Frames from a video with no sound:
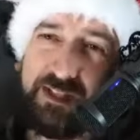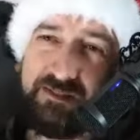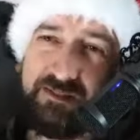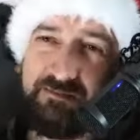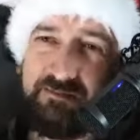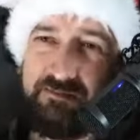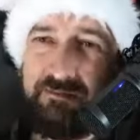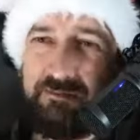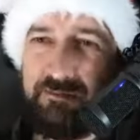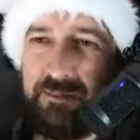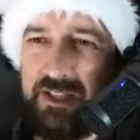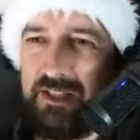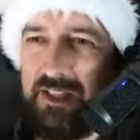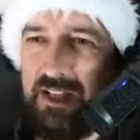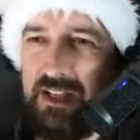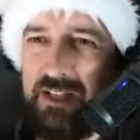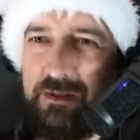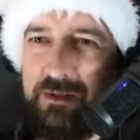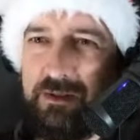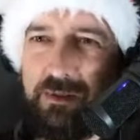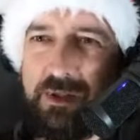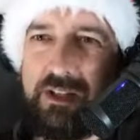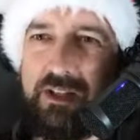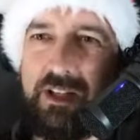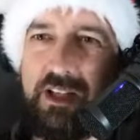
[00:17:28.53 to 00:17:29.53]
But
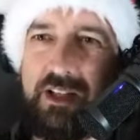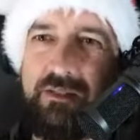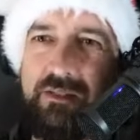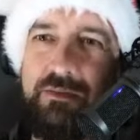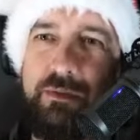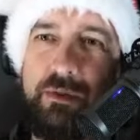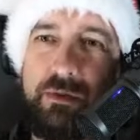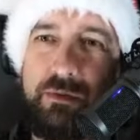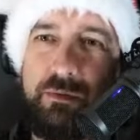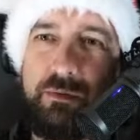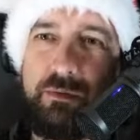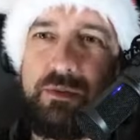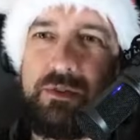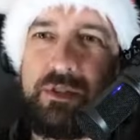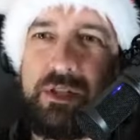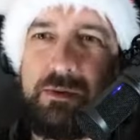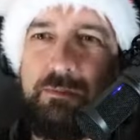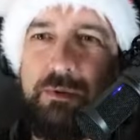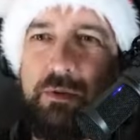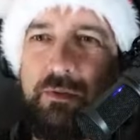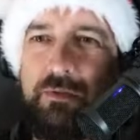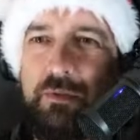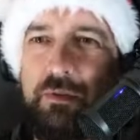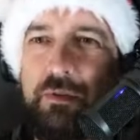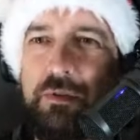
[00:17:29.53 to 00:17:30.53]
anyway, like for WallTP,
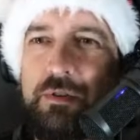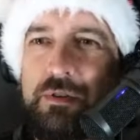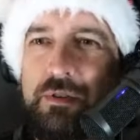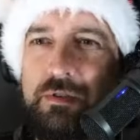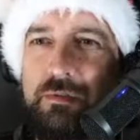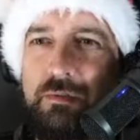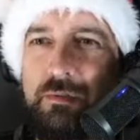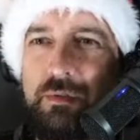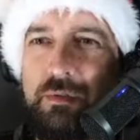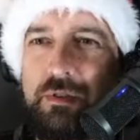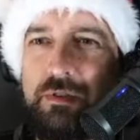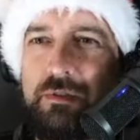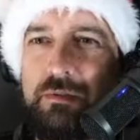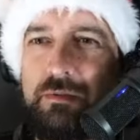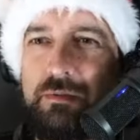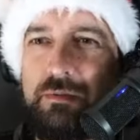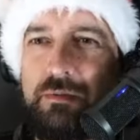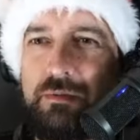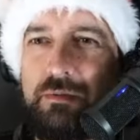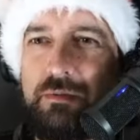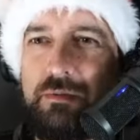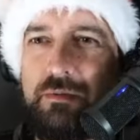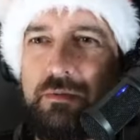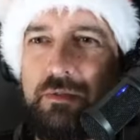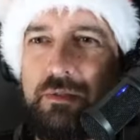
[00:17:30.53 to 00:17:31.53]
of course, you want to
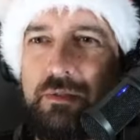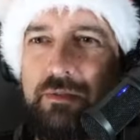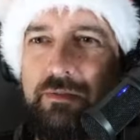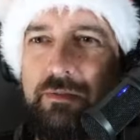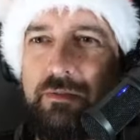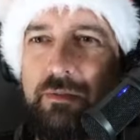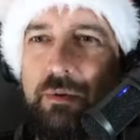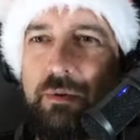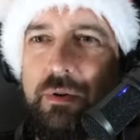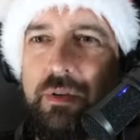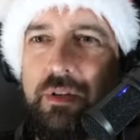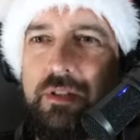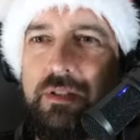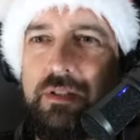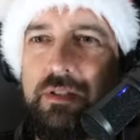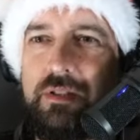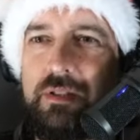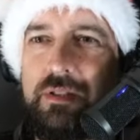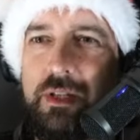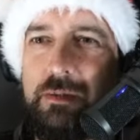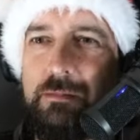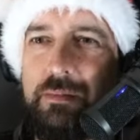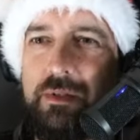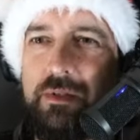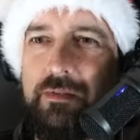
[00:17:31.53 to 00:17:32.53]
avoid
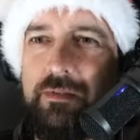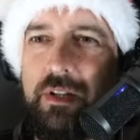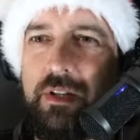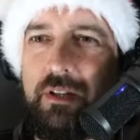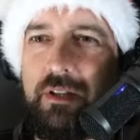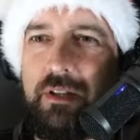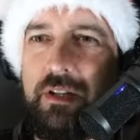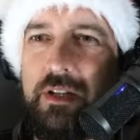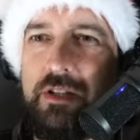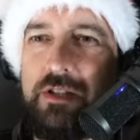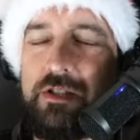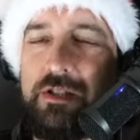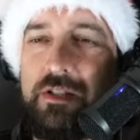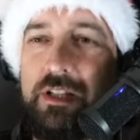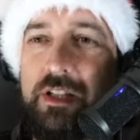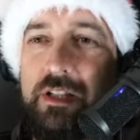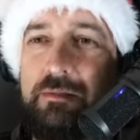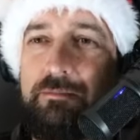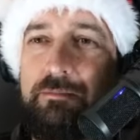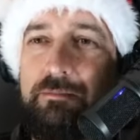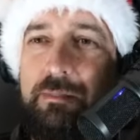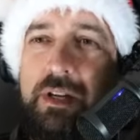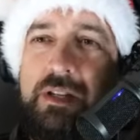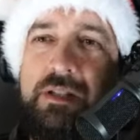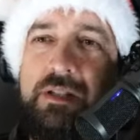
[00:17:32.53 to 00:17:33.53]
temporary file creation.
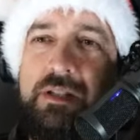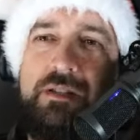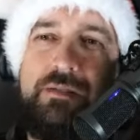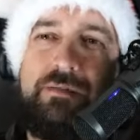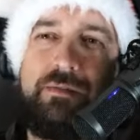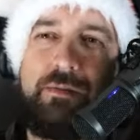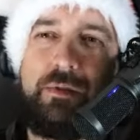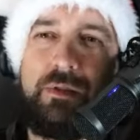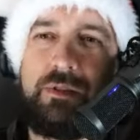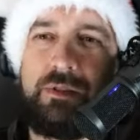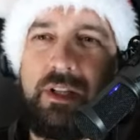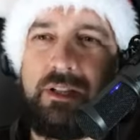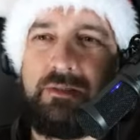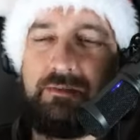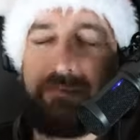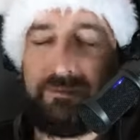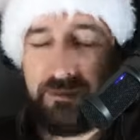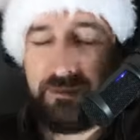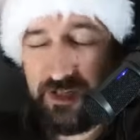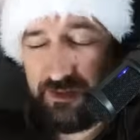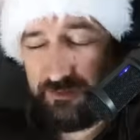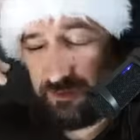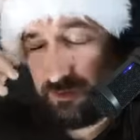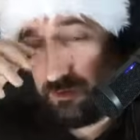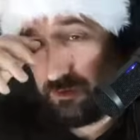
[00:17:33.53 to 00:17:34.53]
And by default, I
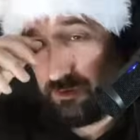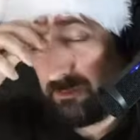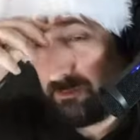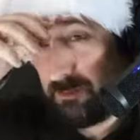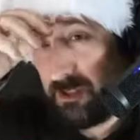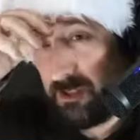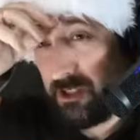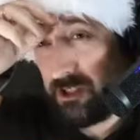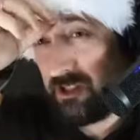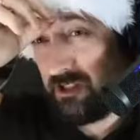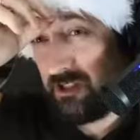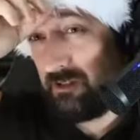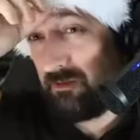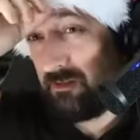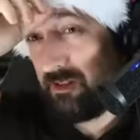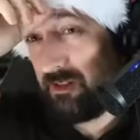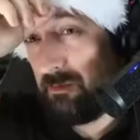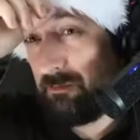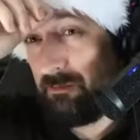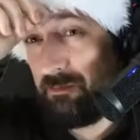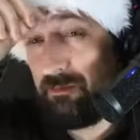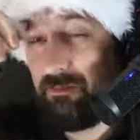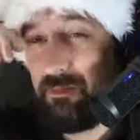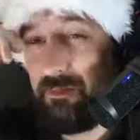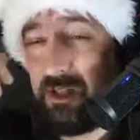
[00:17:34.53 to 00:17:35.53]
forgot to mention
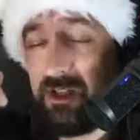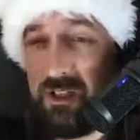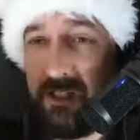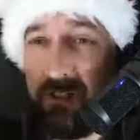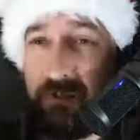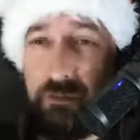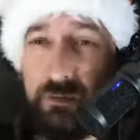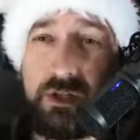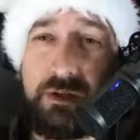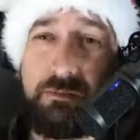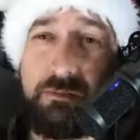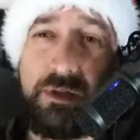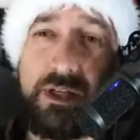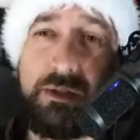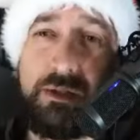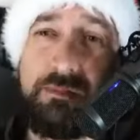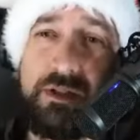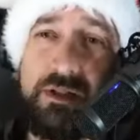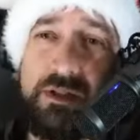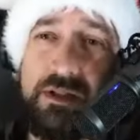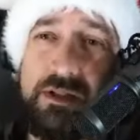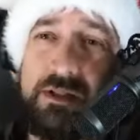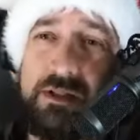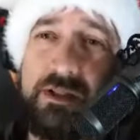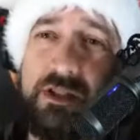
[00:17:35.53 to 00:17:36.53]
workmem
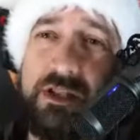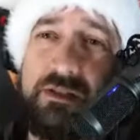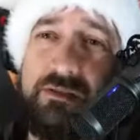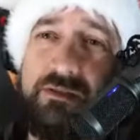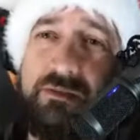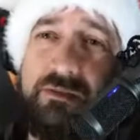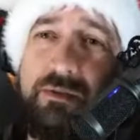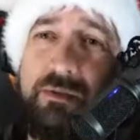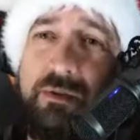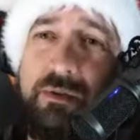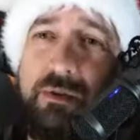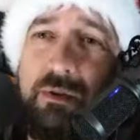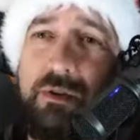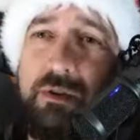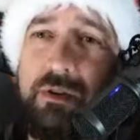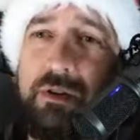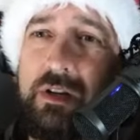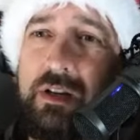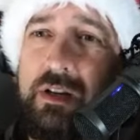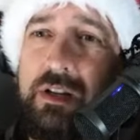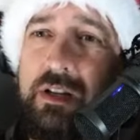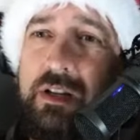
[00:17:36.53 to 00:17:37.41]
is just 4